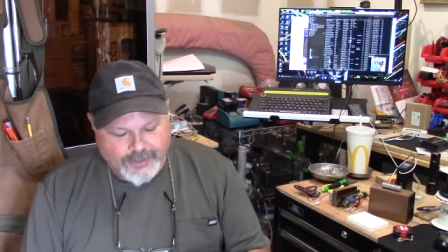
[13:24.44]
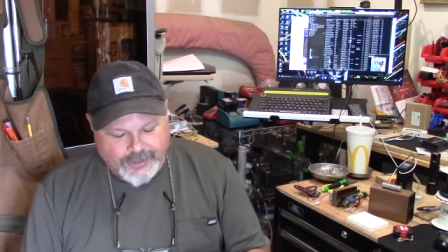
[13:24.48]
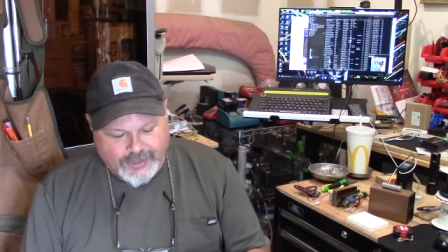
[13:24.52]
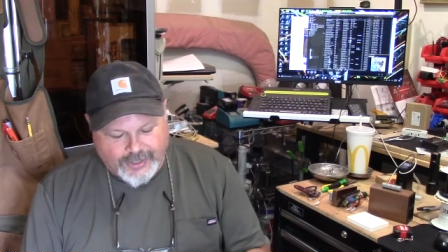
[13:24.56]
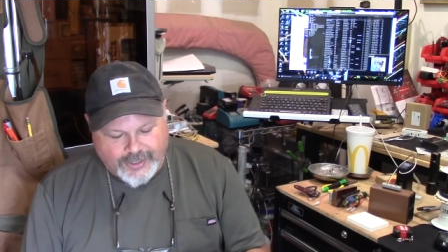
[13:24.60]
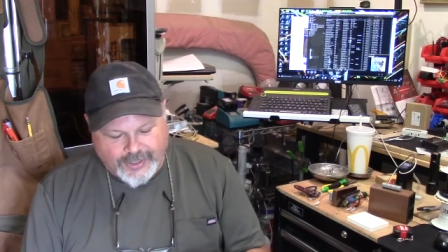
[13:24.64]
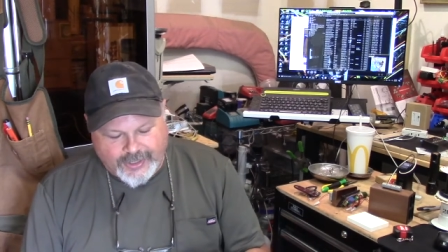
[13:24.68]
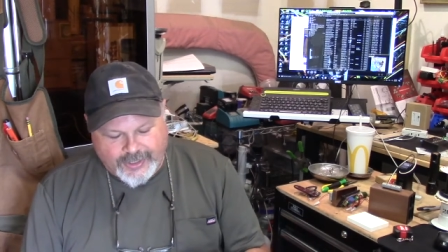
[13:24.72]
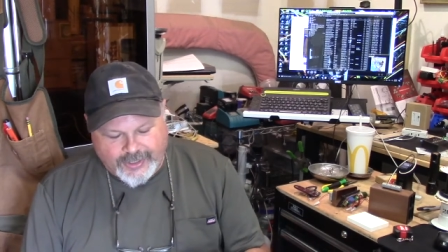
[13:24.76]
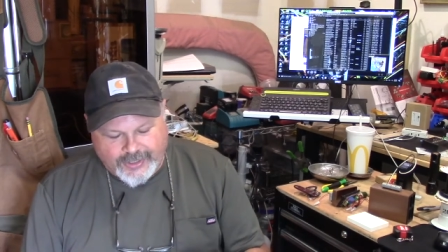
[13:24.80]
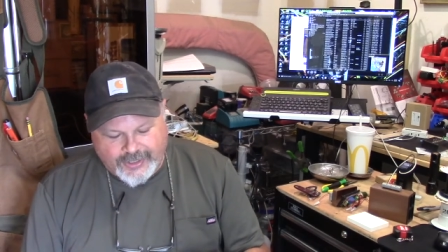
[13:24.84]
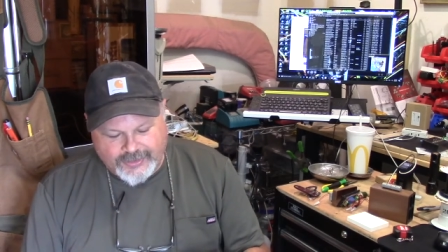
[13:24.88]

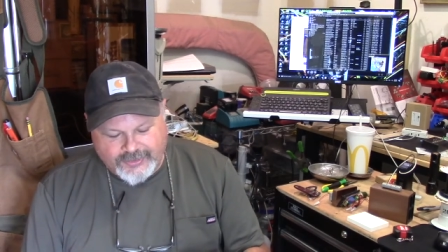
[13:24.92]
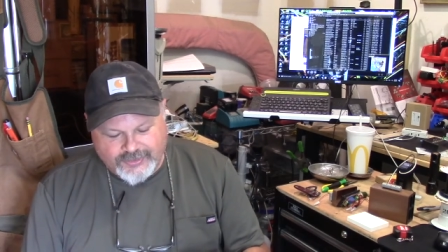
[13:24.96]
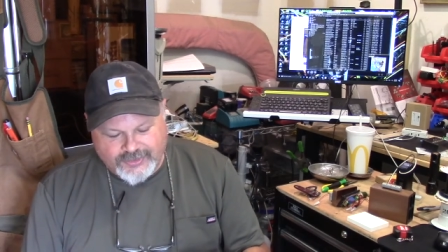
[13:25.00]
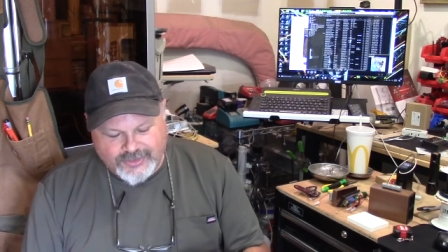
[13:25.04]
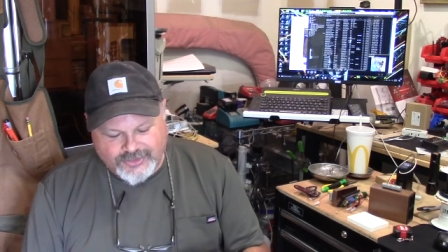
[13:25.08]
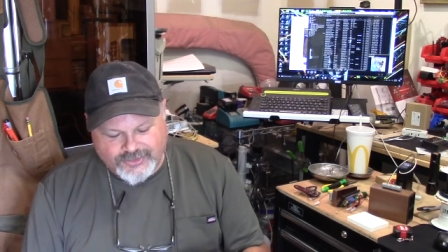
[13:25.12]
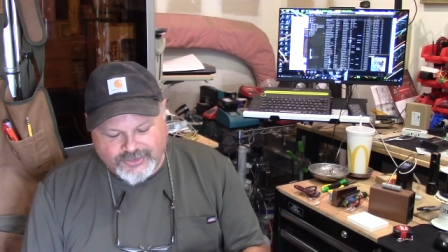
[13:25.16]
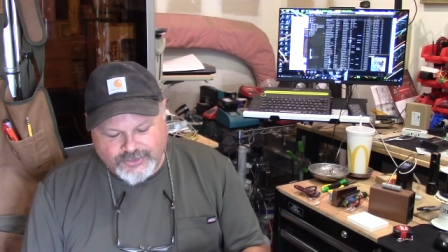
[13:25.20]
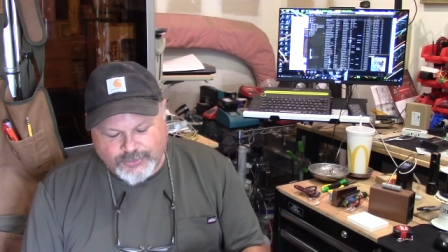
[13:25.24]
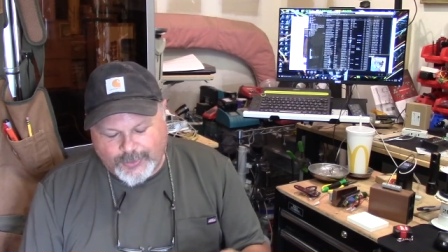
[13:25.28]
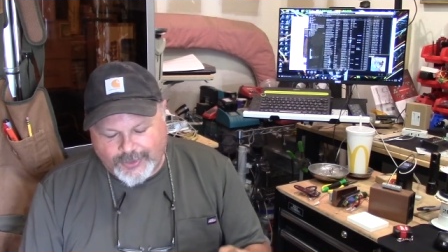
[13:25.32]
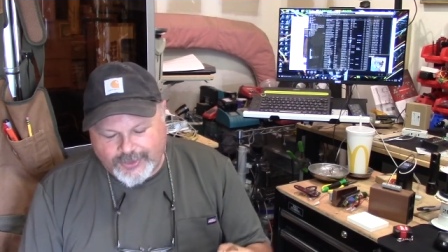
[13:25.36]
And
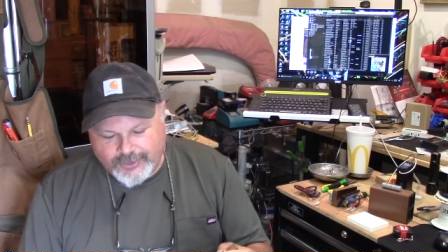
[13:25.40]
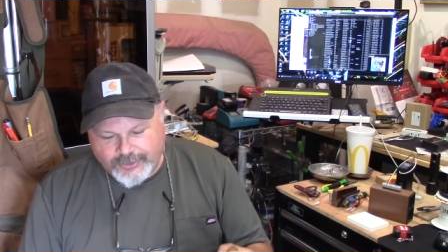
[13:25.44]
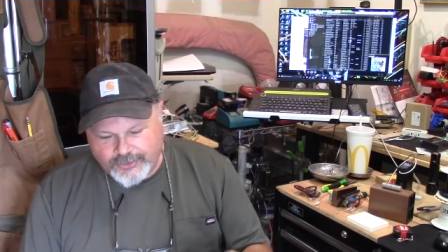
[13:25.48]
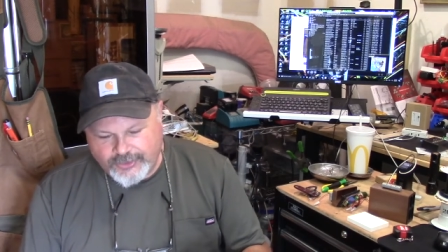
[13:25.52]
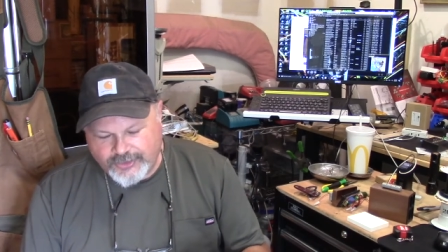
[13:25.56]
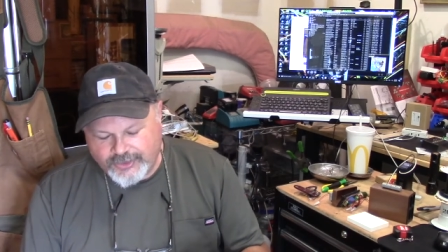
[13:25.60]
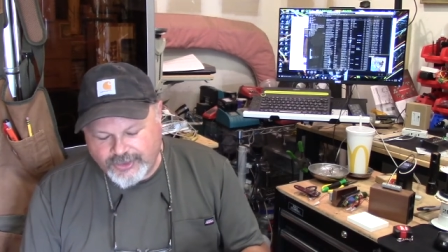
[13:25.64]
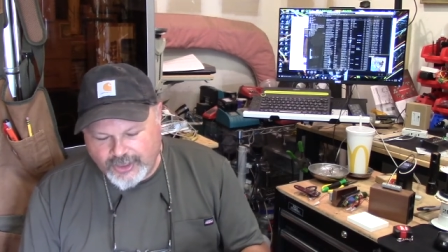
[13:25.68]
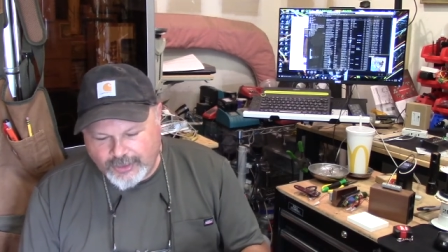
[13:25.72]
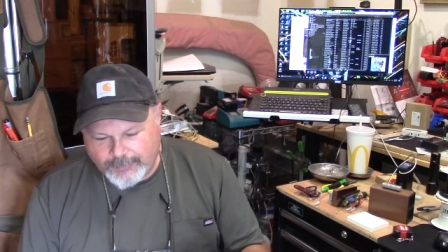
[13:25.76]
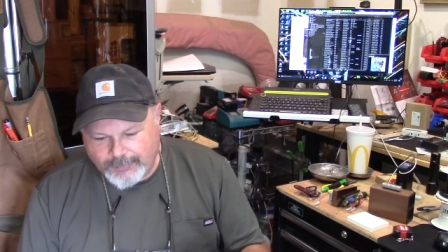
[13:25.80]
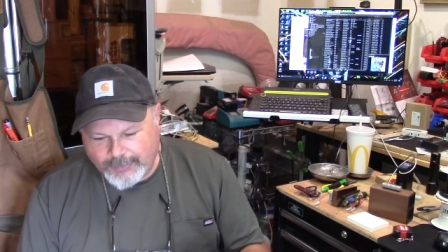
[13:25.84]
so I
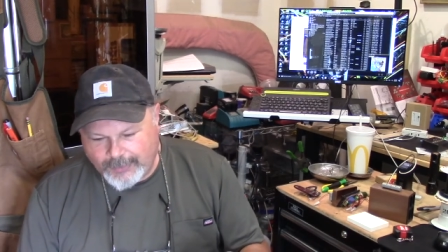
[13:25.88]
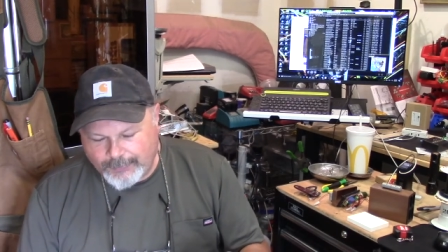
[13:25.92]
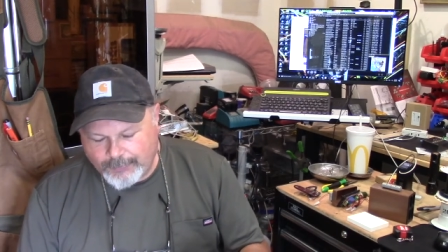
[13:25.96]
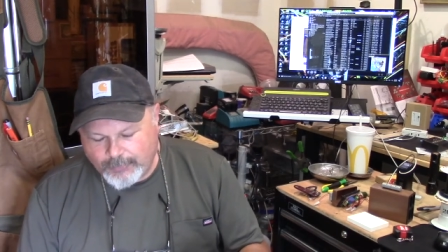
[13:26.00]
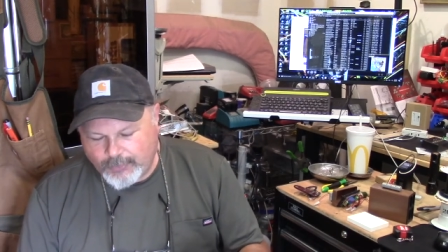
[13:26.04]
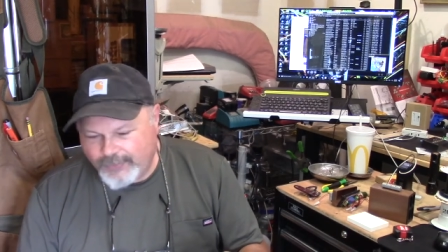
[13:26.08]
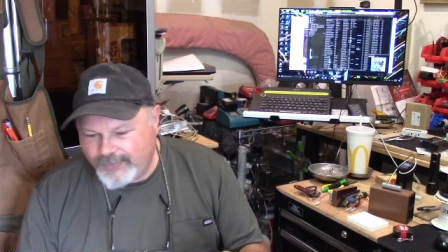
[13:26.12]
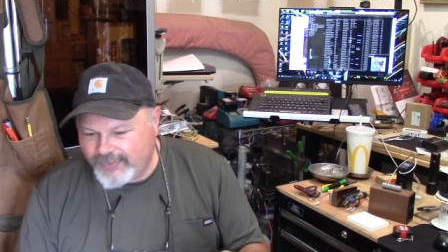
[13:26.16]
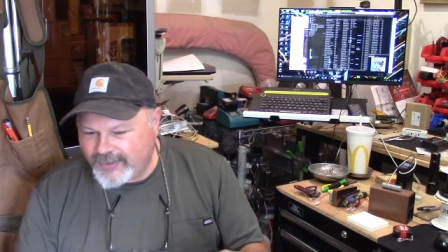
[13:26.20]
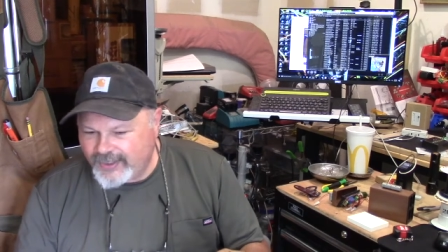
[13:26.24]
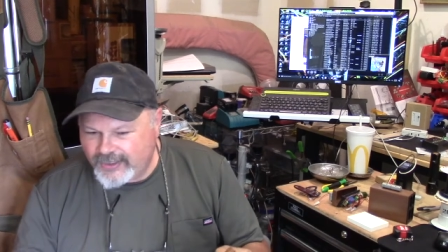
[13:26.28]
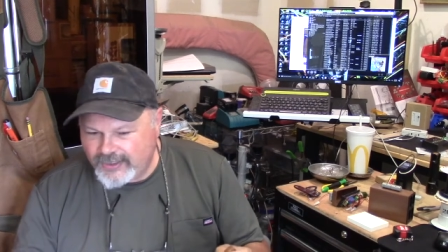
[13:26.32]
couldn't come up
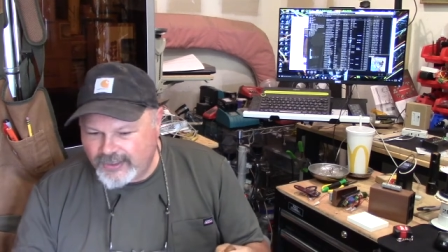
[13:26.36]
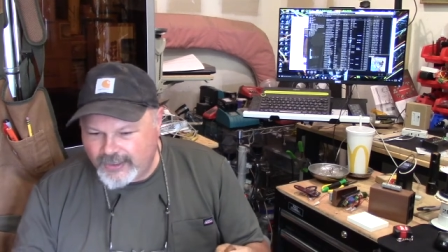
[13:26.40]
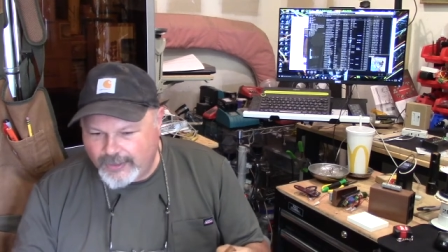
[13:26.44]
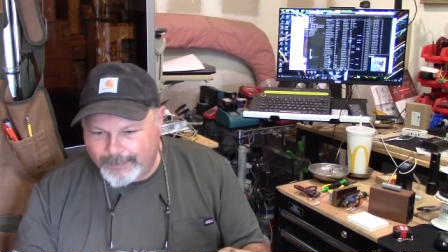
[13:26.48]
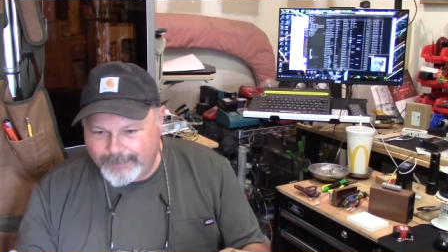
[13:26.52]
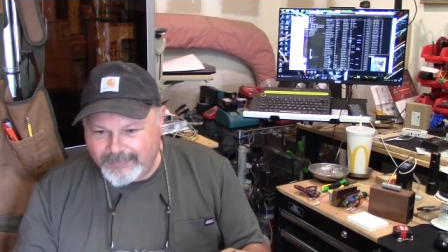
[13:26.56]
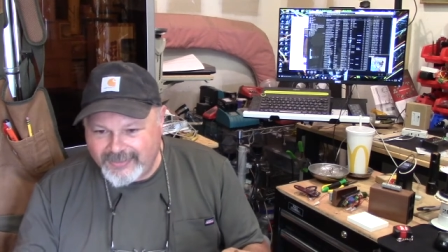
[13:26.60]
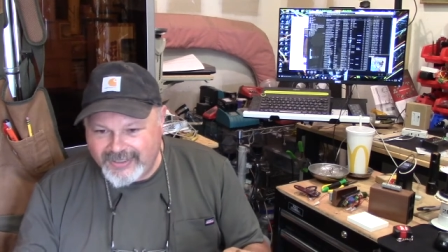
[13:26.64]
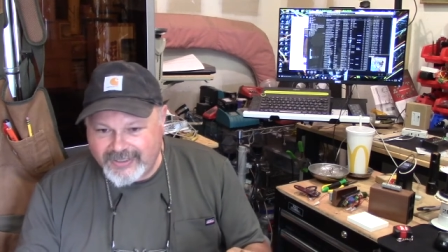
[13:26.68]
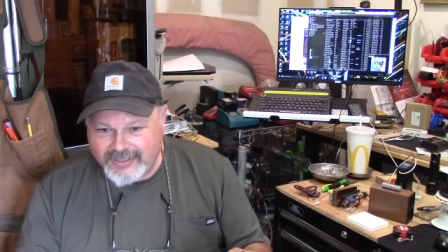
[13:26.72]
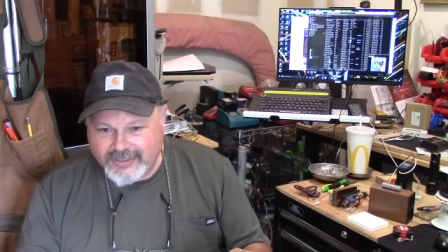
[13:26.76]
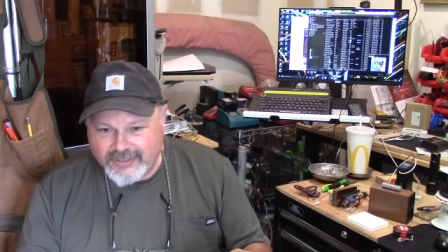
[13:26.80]
with it
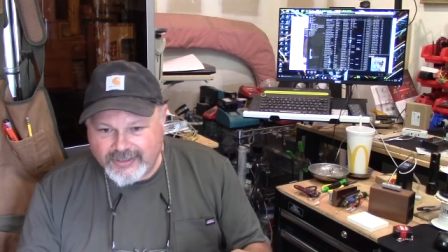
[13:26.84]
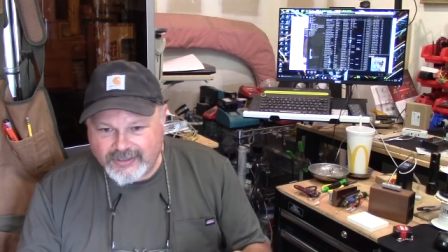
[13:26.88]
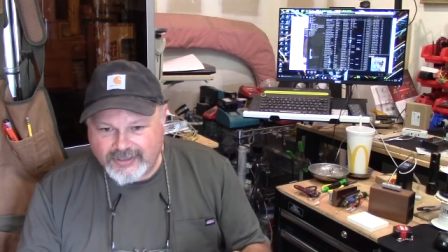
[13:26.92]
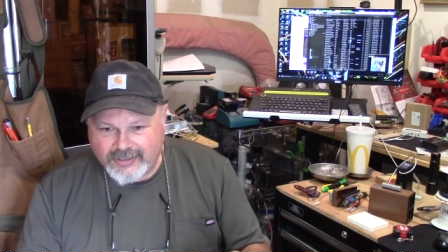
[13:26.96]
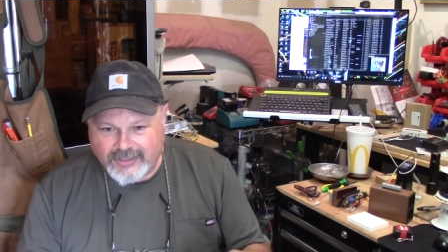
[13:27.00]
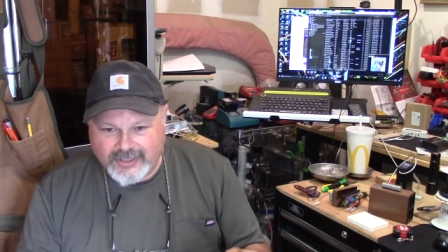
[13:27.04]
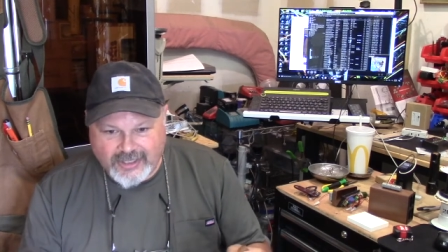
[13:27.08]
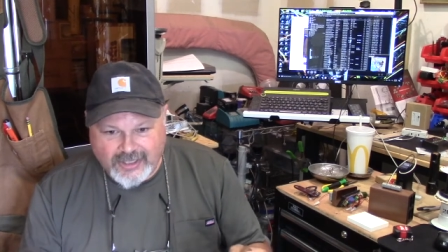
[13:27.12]
immediately,